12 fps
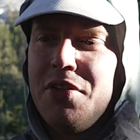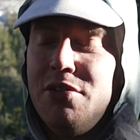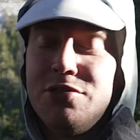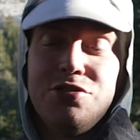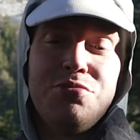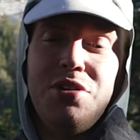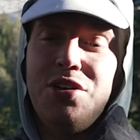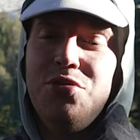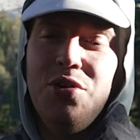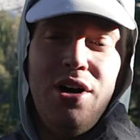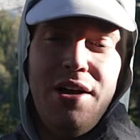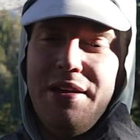Which was really
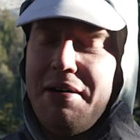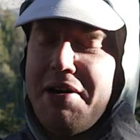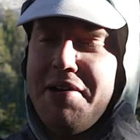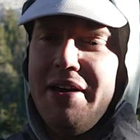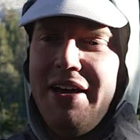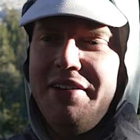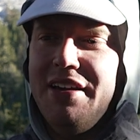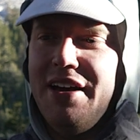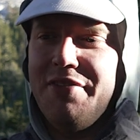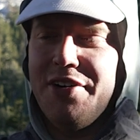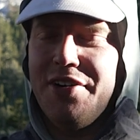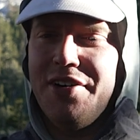cool. I had
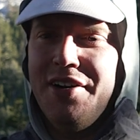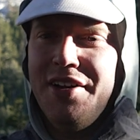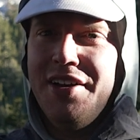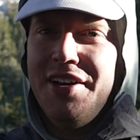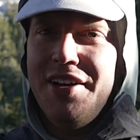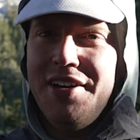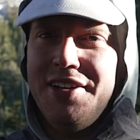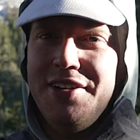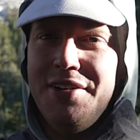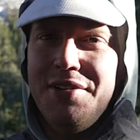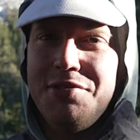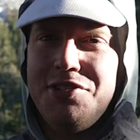never,
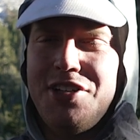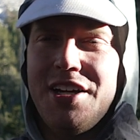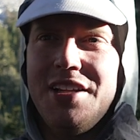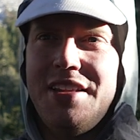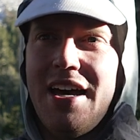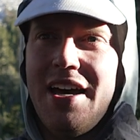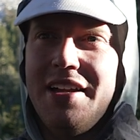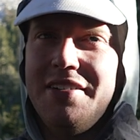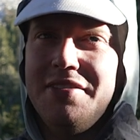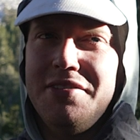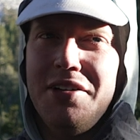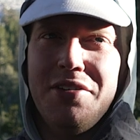studied that
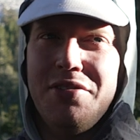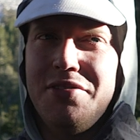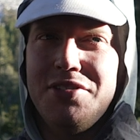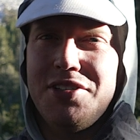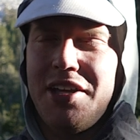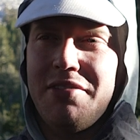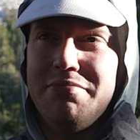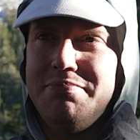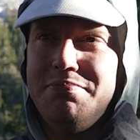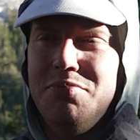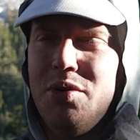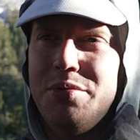other than just like
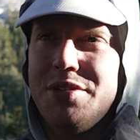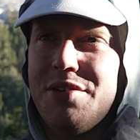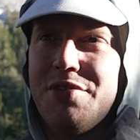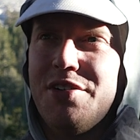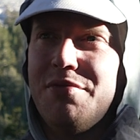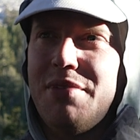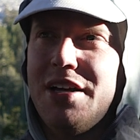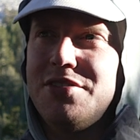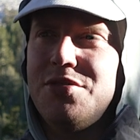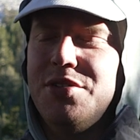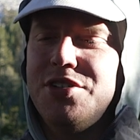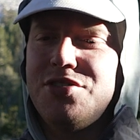what was ever high
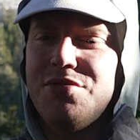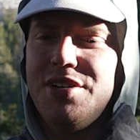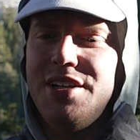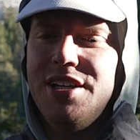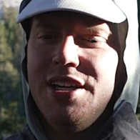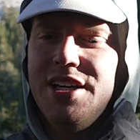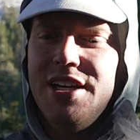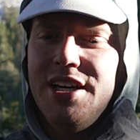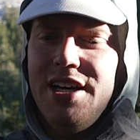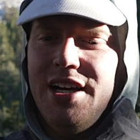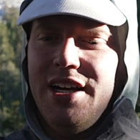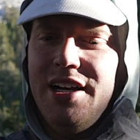school history
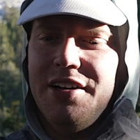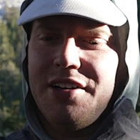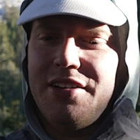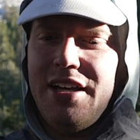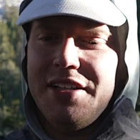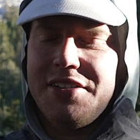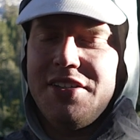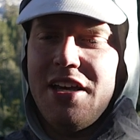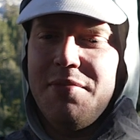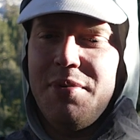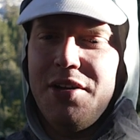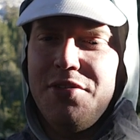class
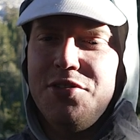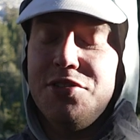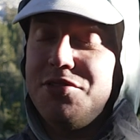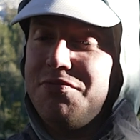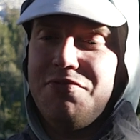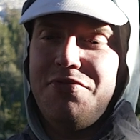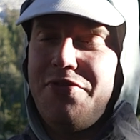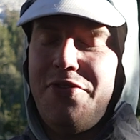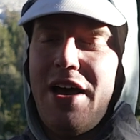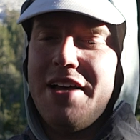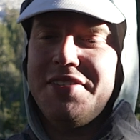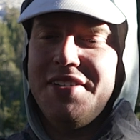said. But it's
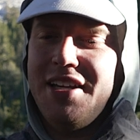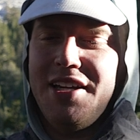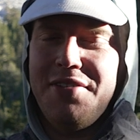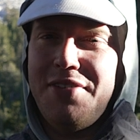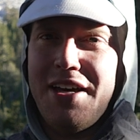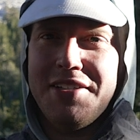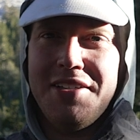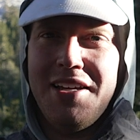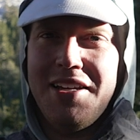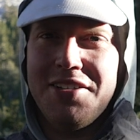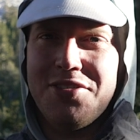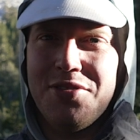fascinating
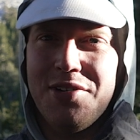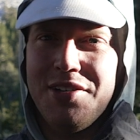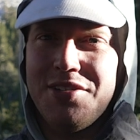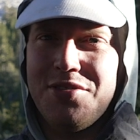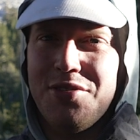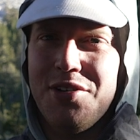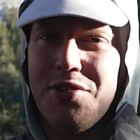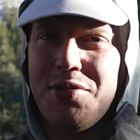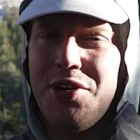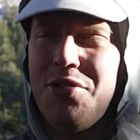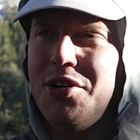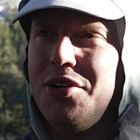story, the story of the
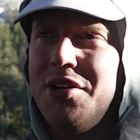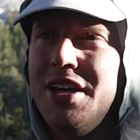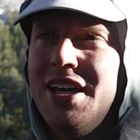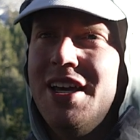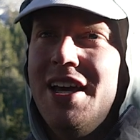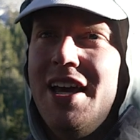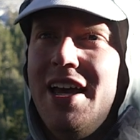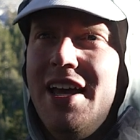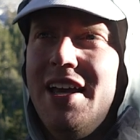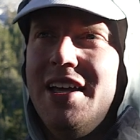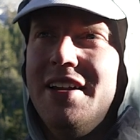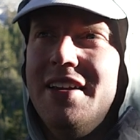railroad.
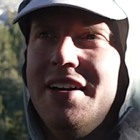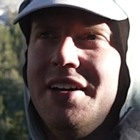And